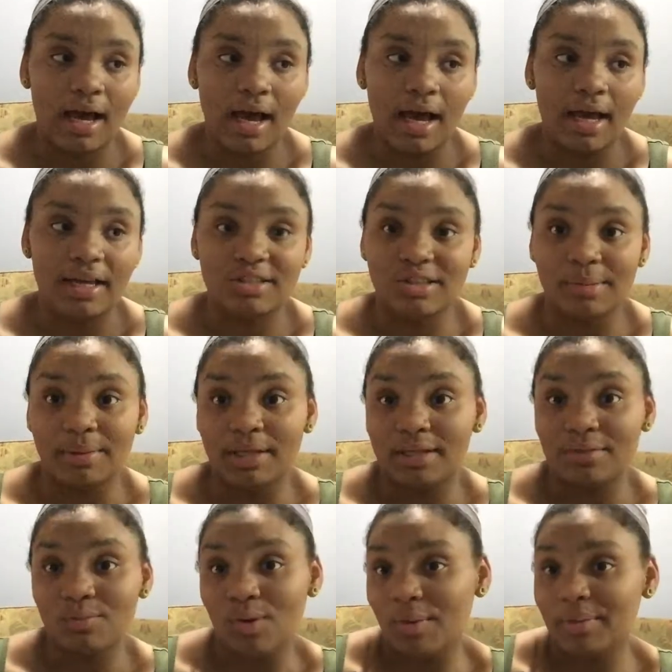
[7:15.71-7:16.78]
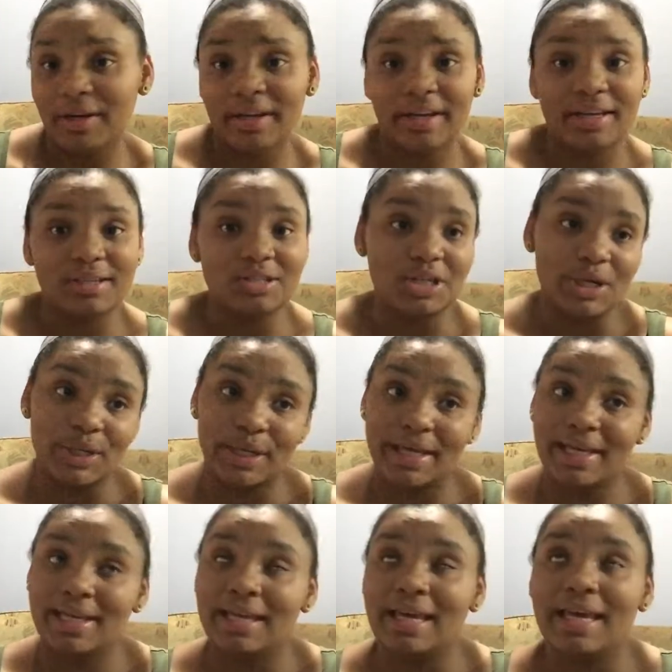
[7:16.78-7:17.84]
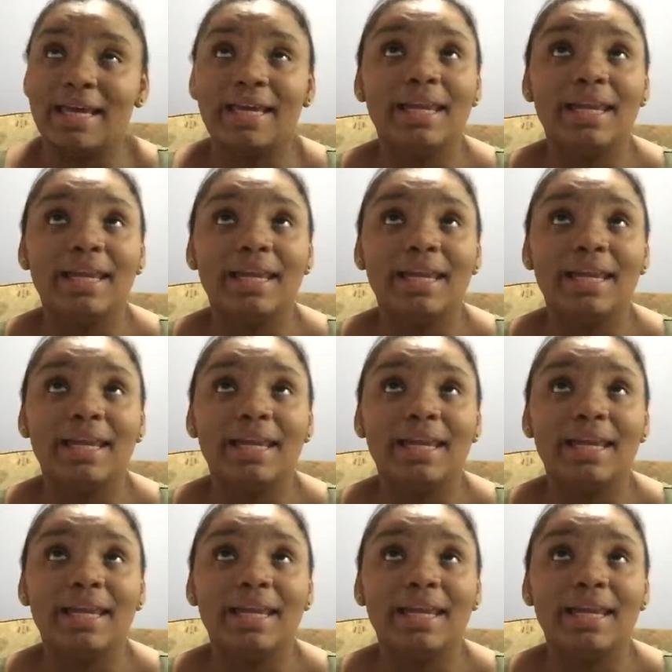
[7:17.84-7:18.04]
I shop at Walmart and Target